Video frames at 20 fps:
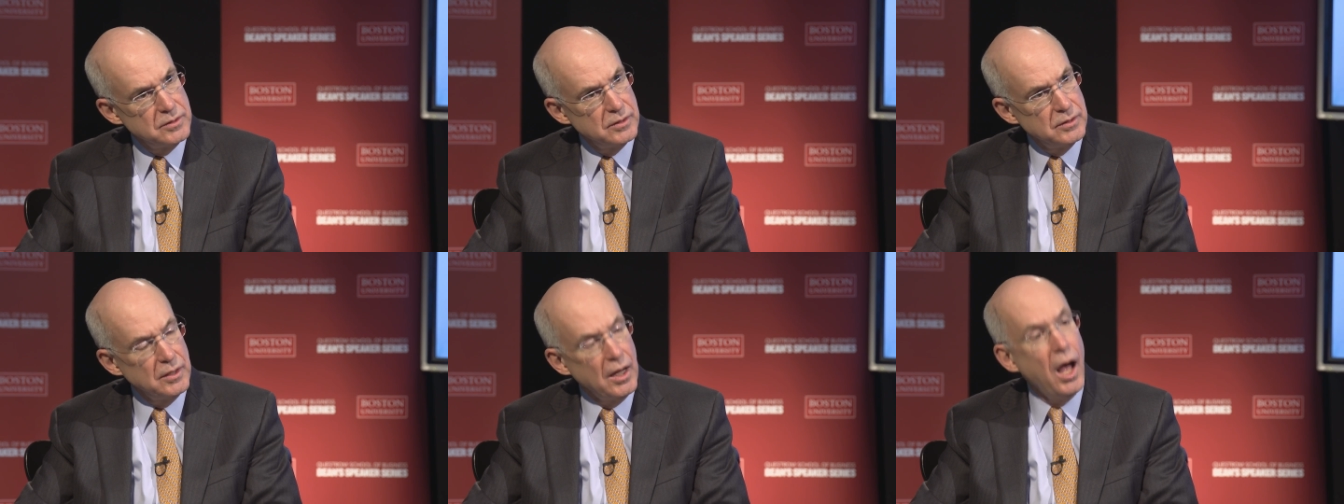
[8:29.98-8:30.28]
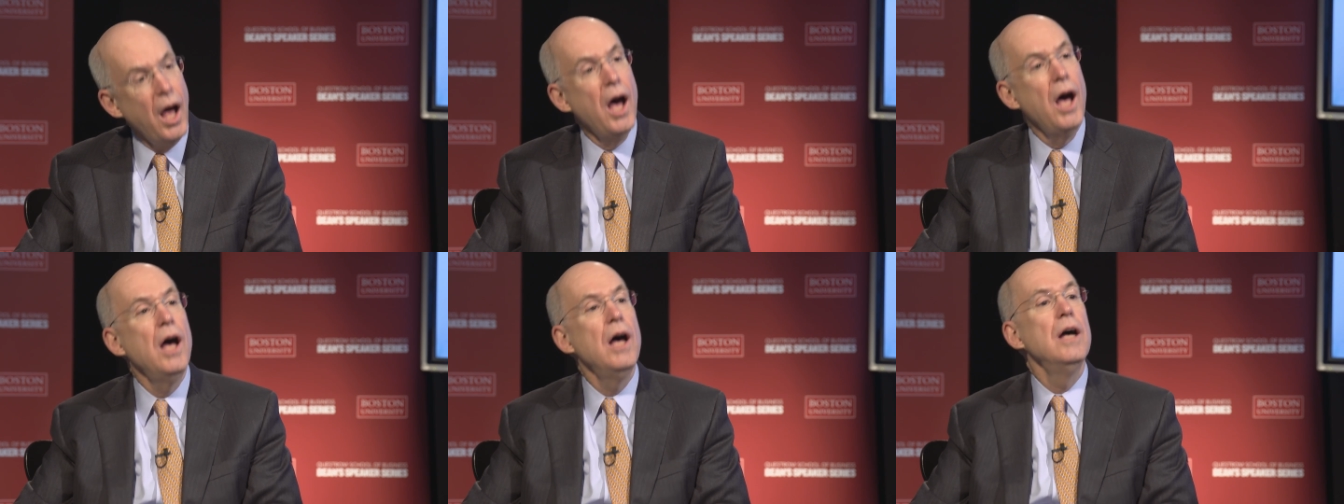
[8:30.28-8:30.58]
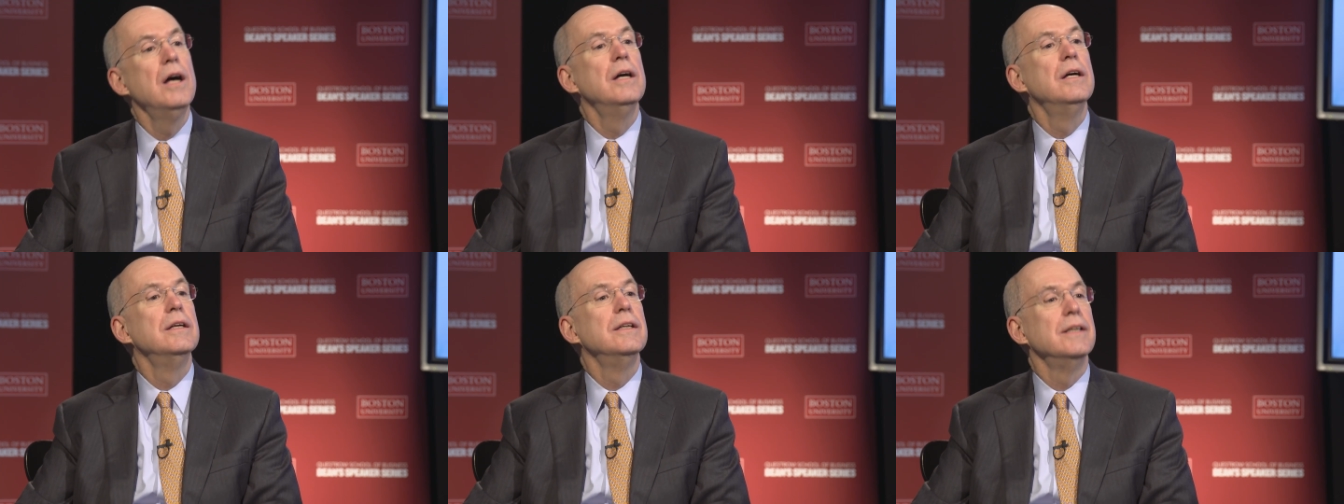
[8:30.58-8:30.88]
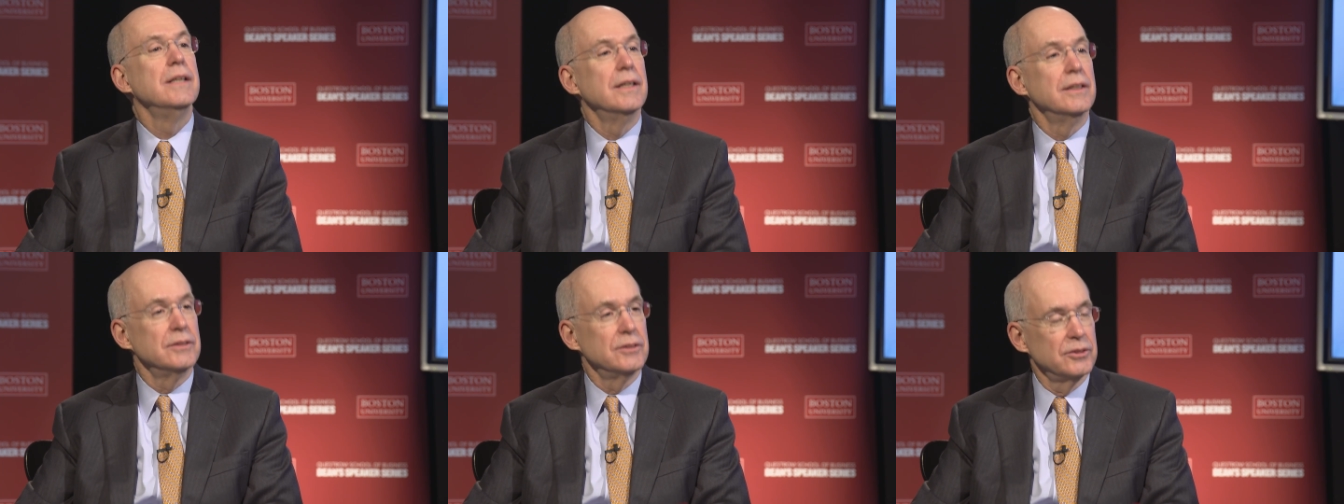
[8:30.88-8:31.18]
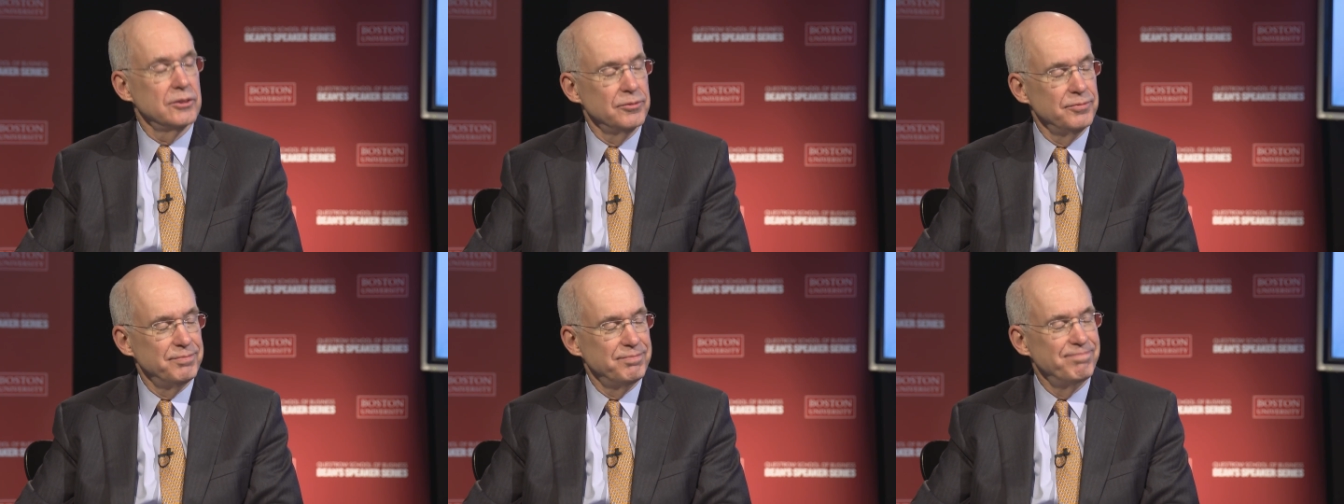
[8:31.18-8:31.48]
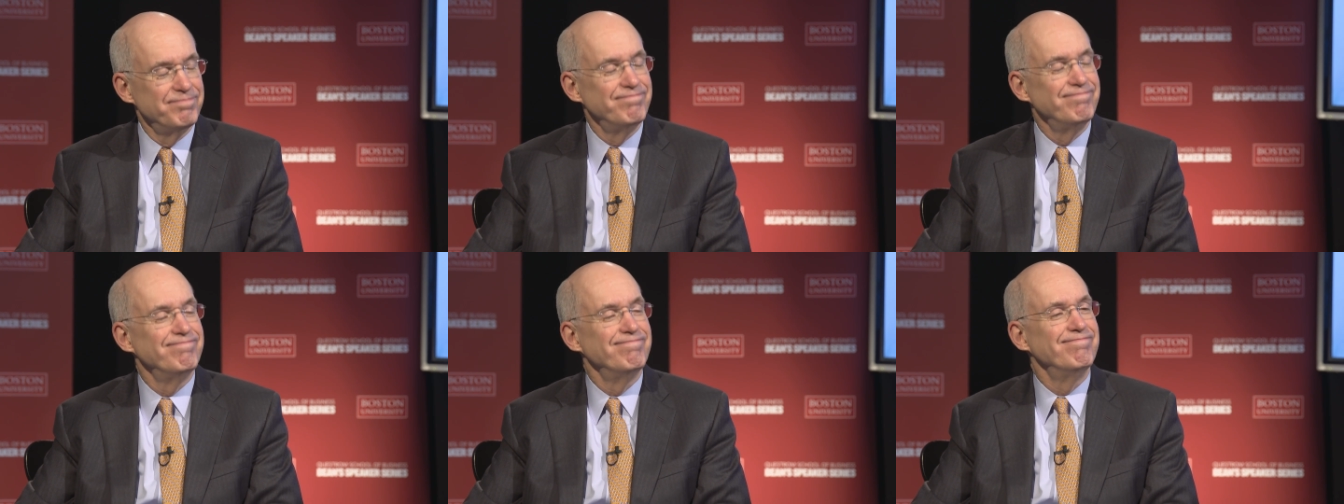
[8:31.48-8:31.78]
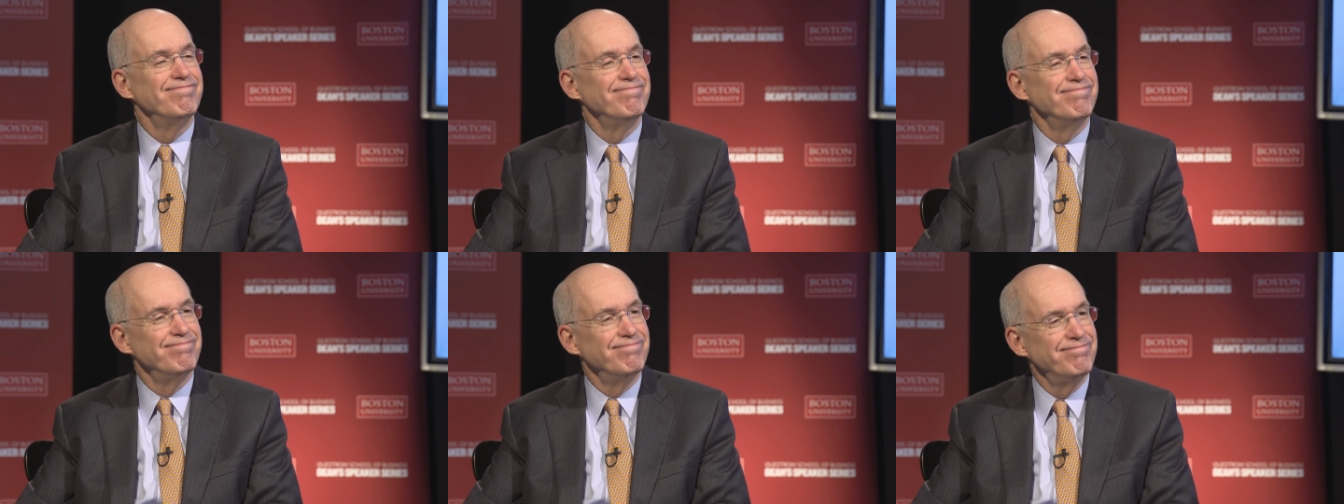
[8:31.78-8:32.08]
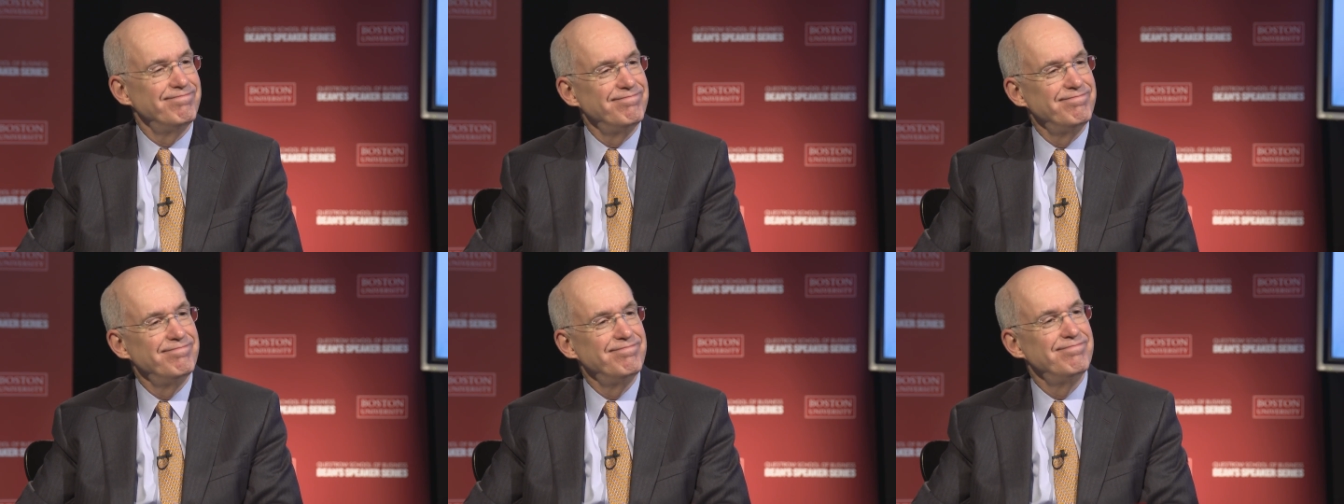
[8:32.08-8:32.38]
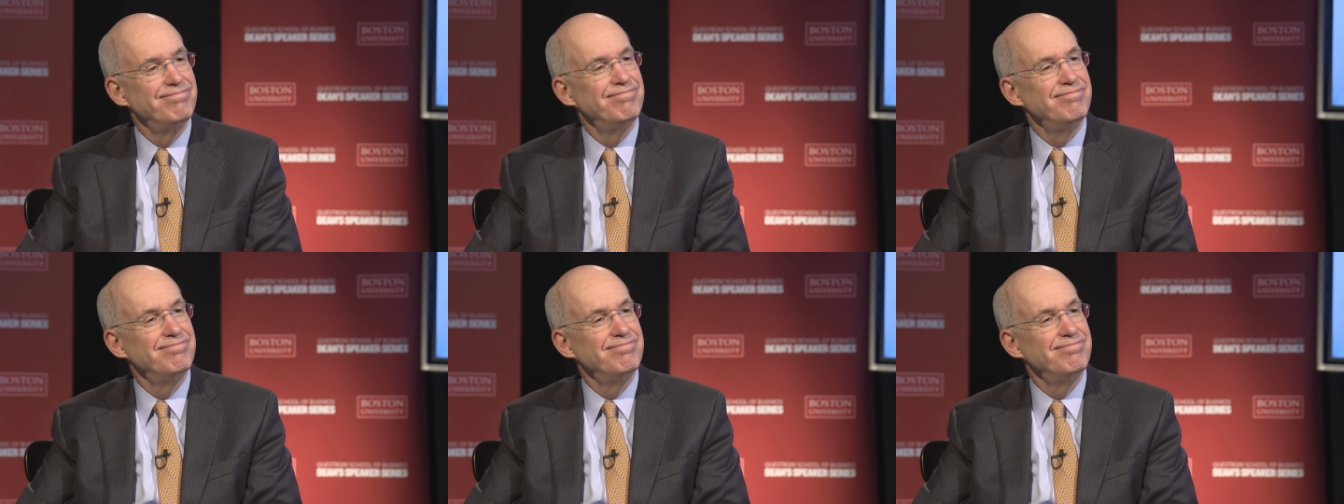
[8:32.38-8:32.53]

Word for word: just because uh, we had to.